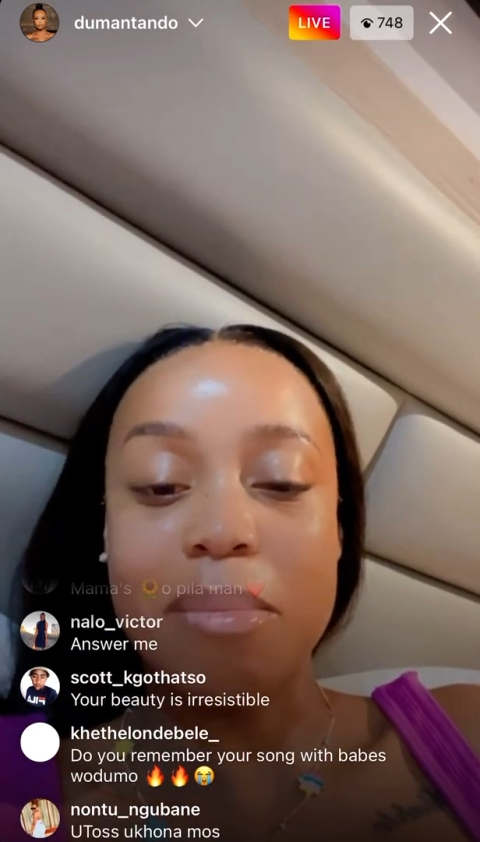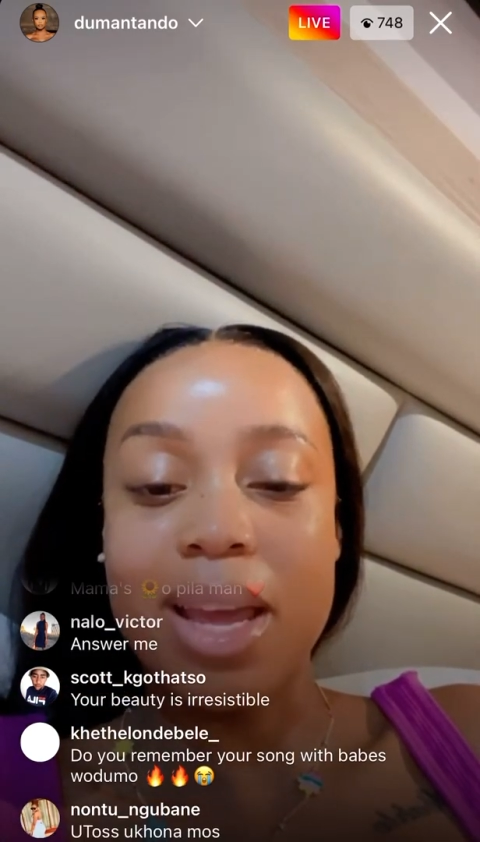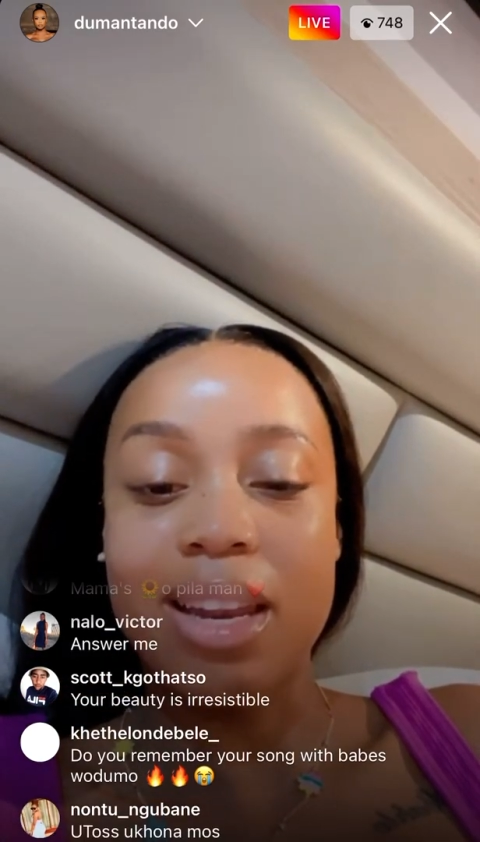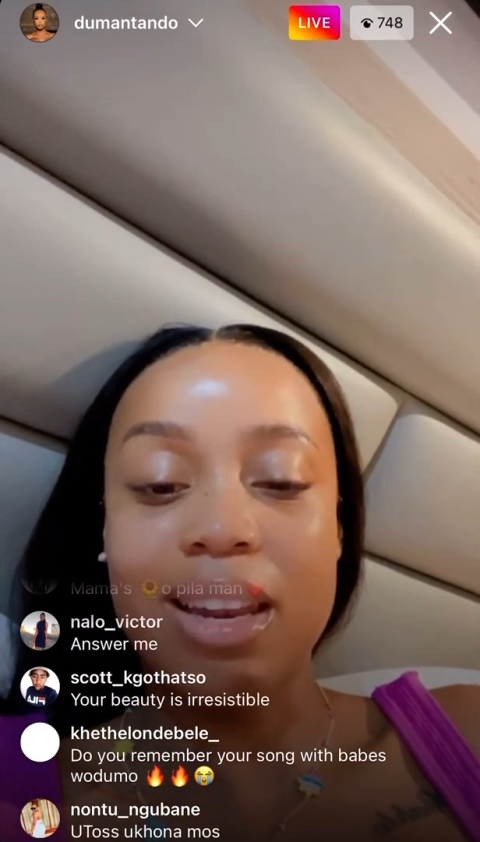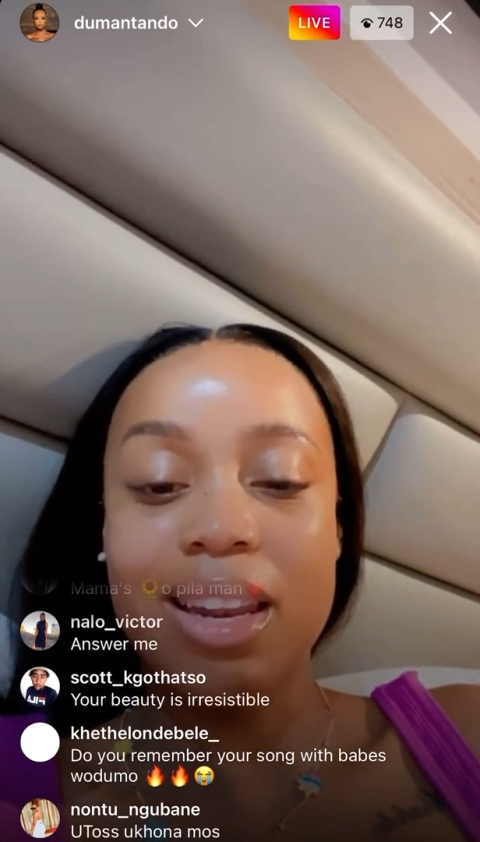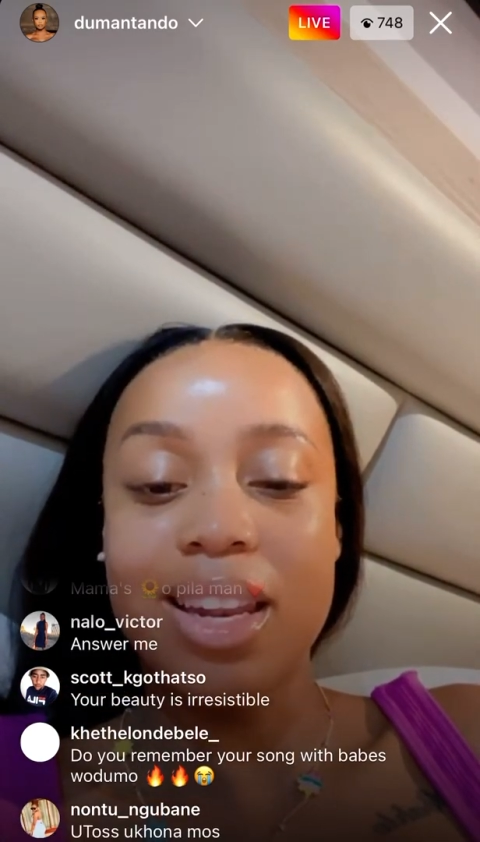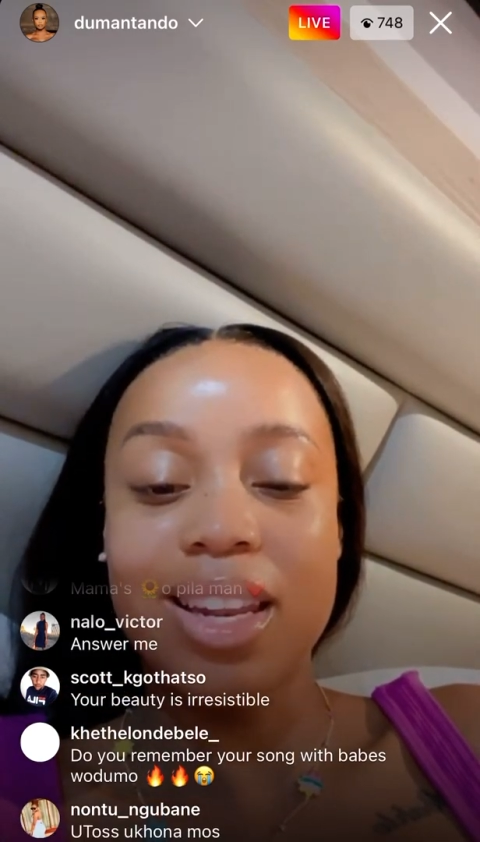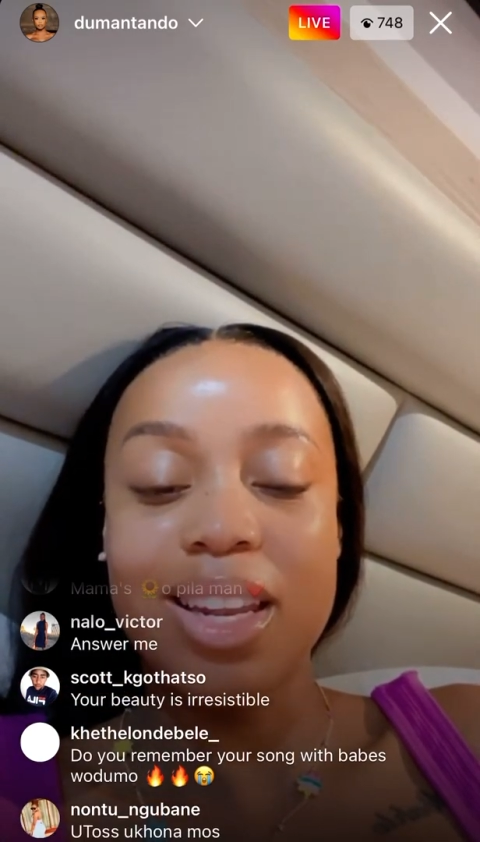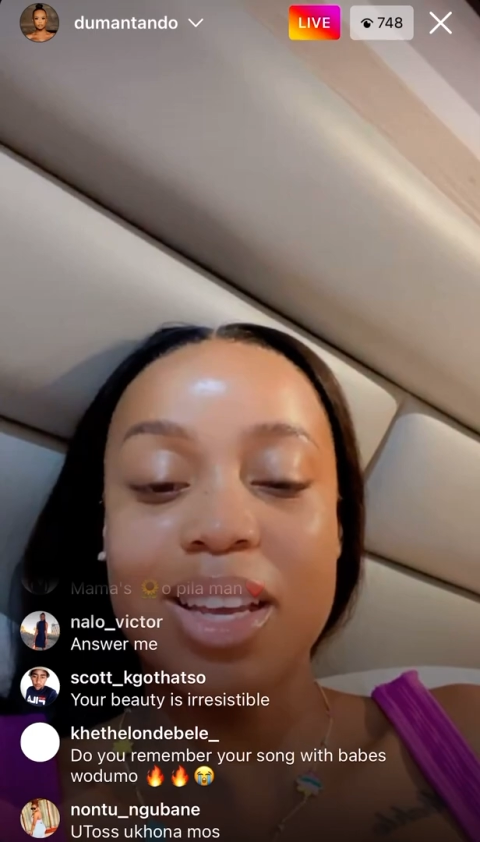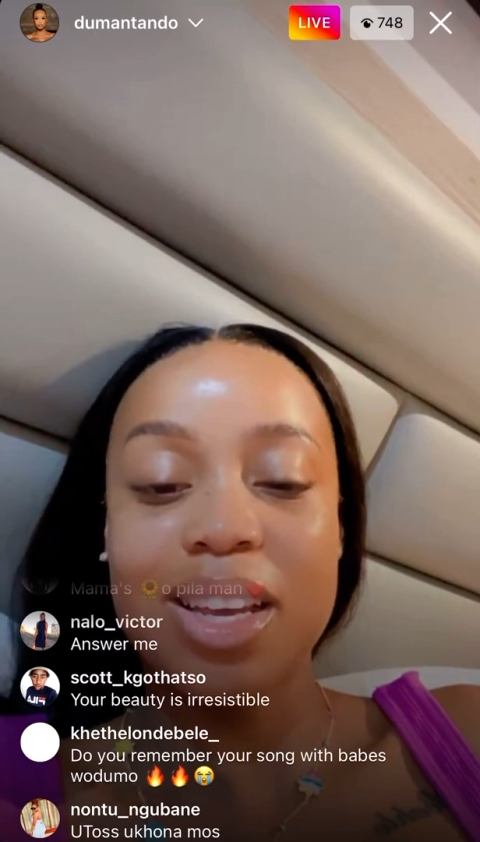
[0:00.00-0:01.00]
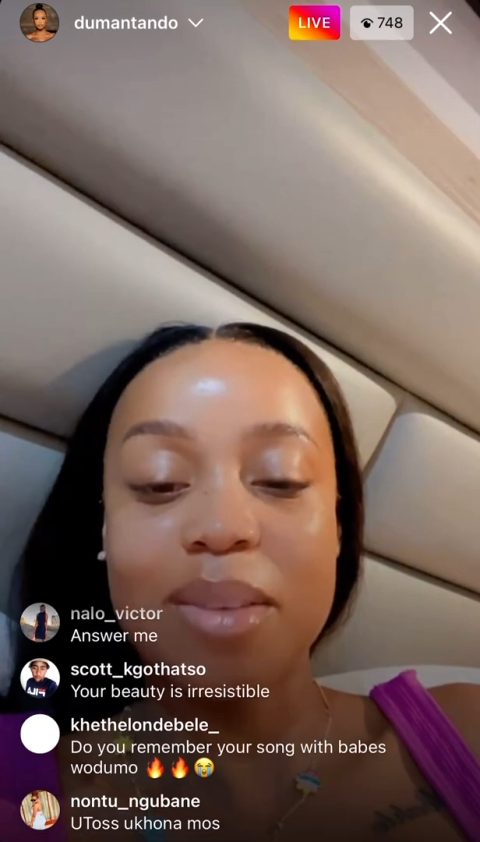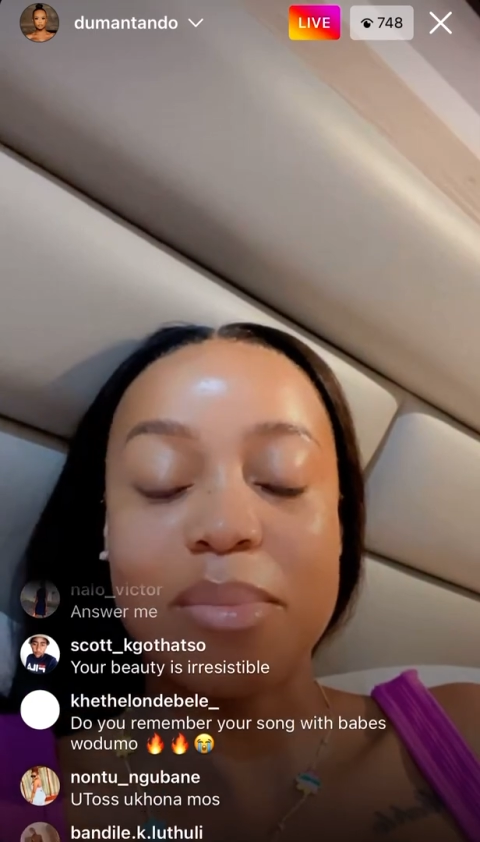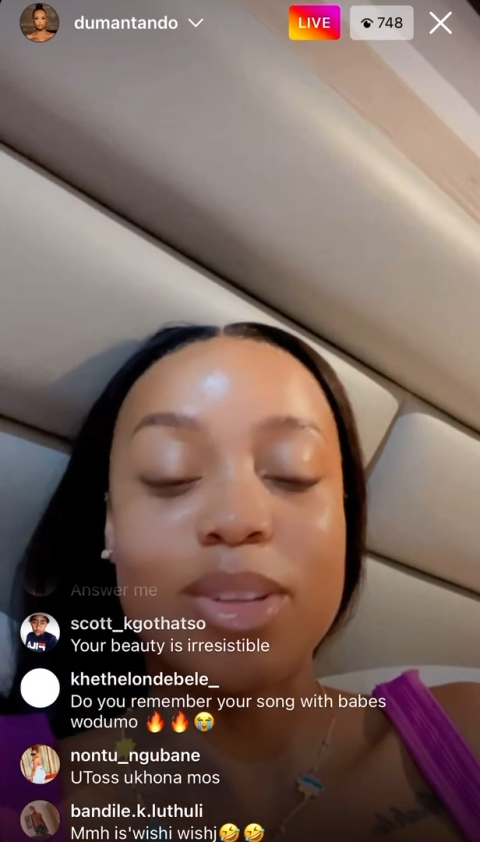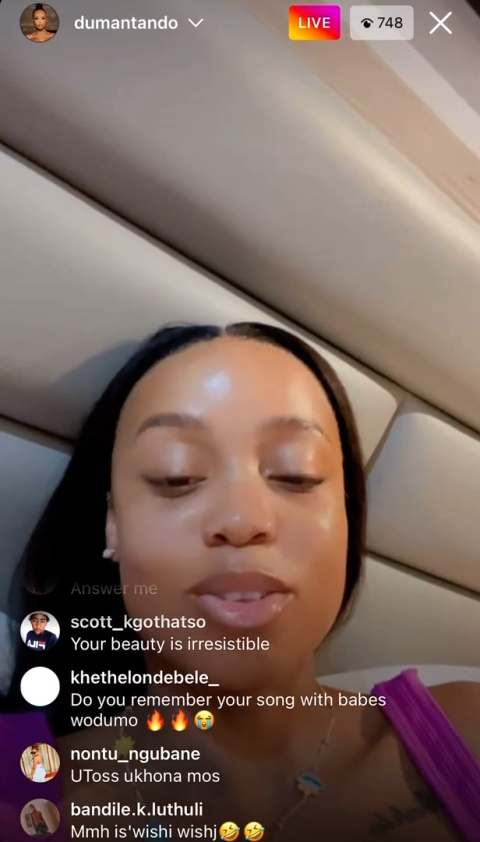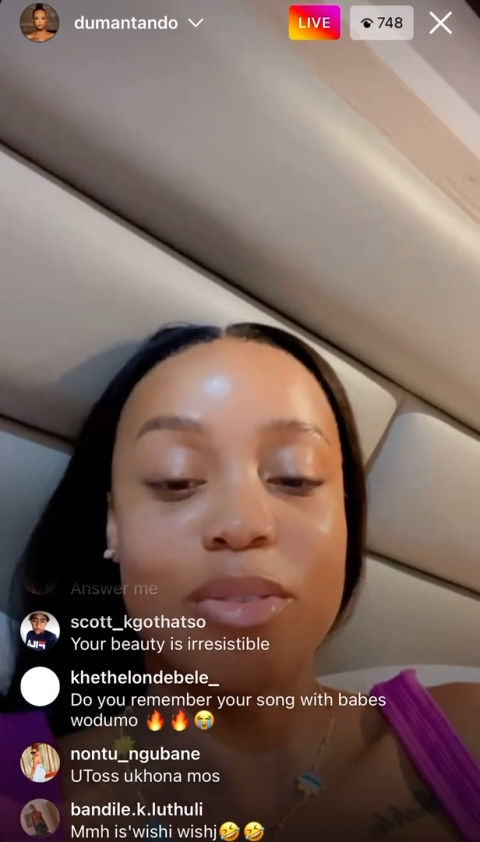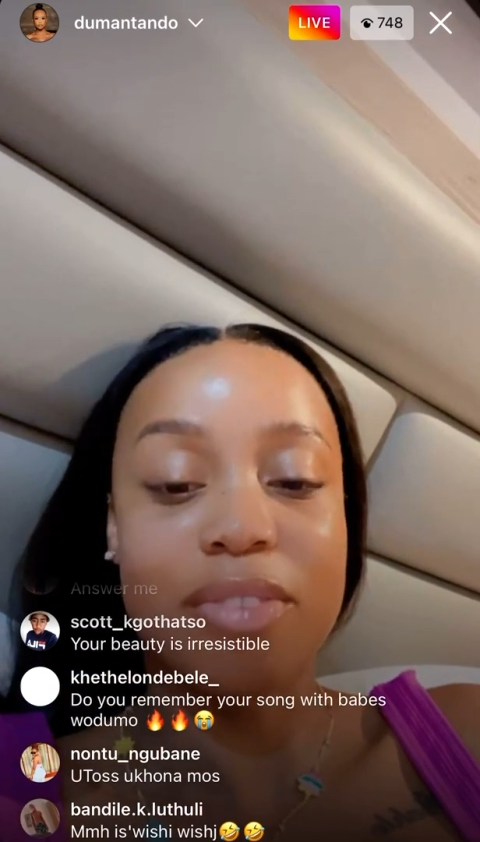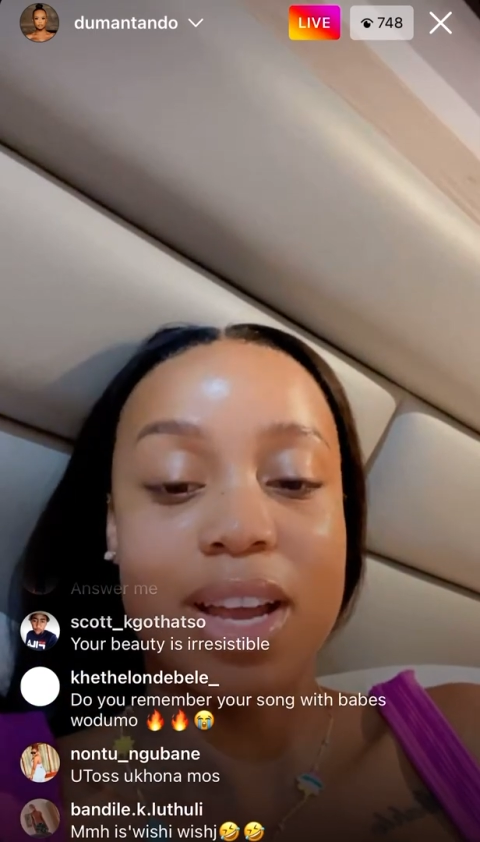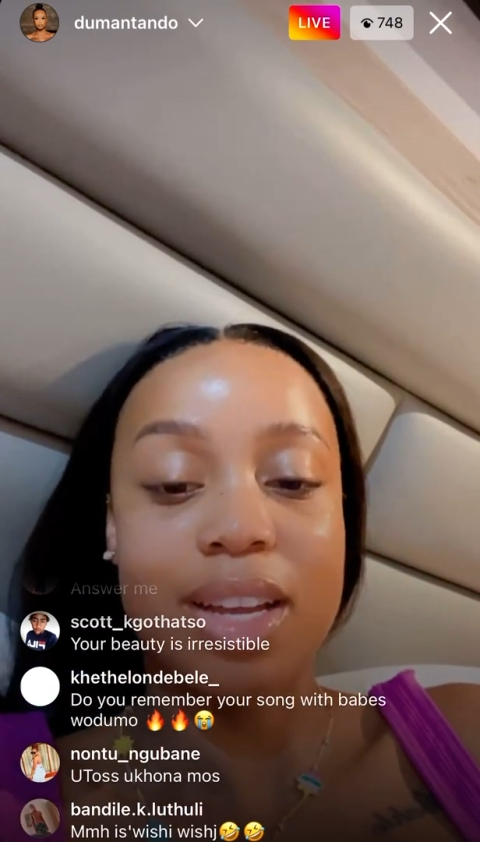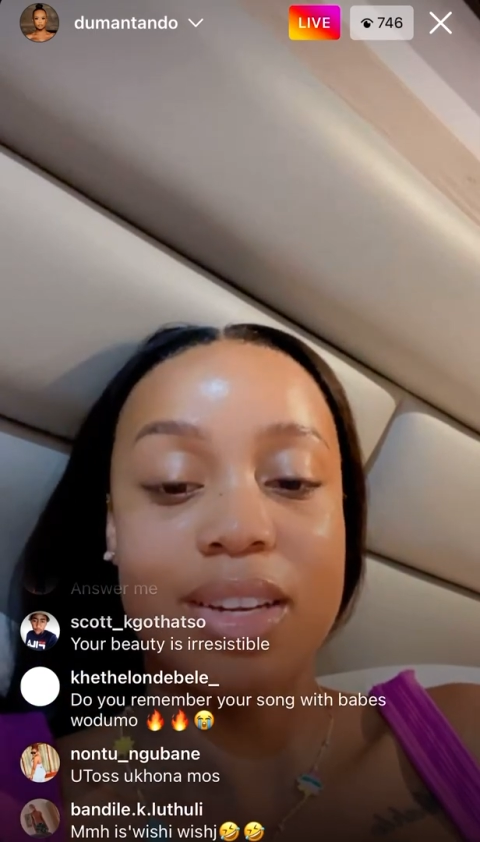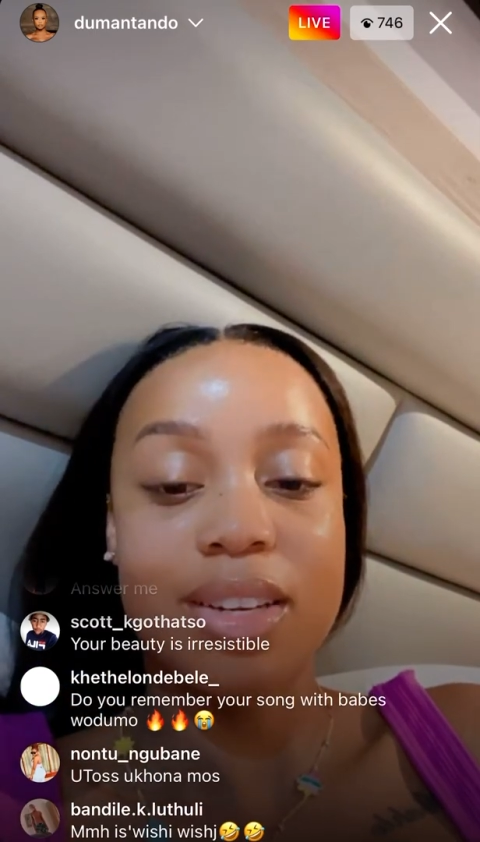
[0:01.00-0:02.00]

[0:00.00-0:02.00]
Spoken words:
man. But it's not fine.